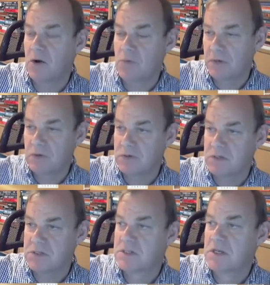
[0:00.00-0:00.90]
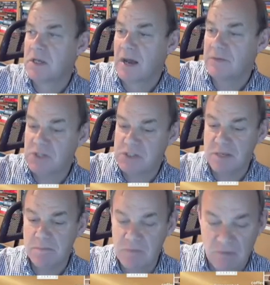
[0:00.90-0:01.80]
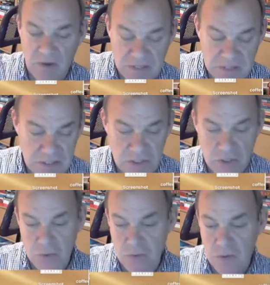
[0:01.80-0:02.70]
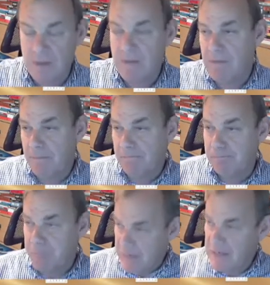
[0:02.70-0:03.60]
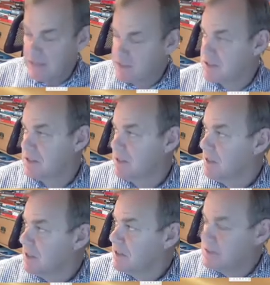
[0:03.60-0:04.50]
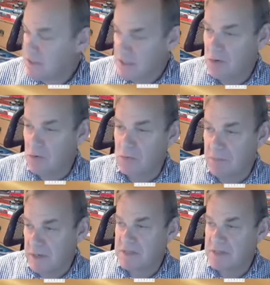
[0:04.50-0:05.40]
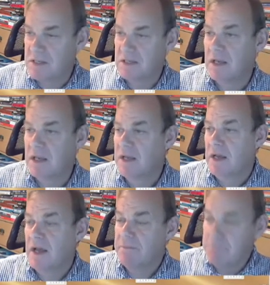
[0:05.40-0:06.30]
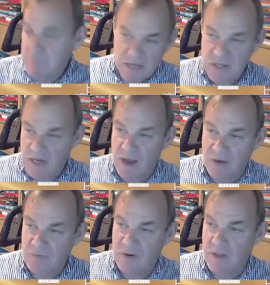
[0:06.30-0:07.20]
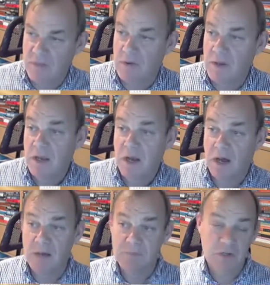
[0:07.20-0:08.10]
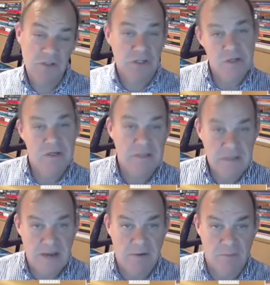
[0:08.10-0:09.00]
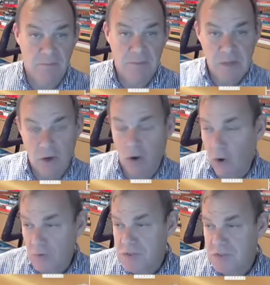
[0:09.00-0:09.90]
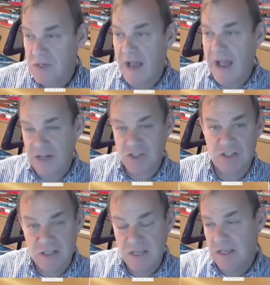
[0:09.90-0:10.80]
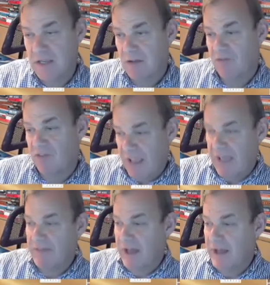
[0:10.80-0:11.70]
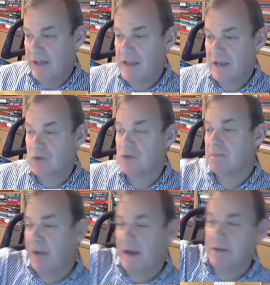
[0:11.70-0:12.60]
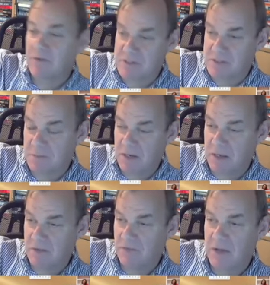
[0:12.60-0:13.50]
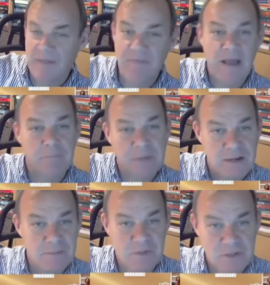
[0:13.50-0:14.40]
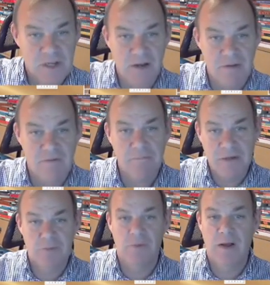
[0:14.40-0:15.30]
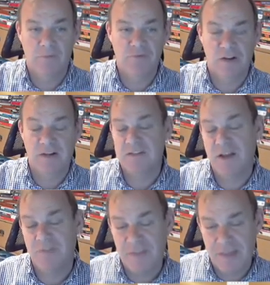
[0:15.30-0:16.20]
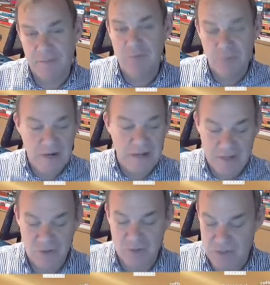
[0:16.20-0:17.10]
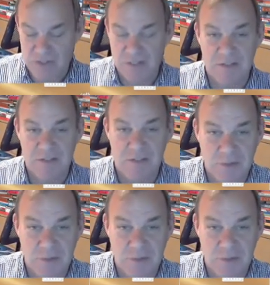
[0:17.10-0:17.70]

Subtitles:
Oh my goodness, I've just been invited to the biggest deal meeting immediately after another one. I'm going to turn it down because actually, forget that, it could impact the rest of my life. And that becomes a kind of a mental health checklist. I think that'd be really interesting.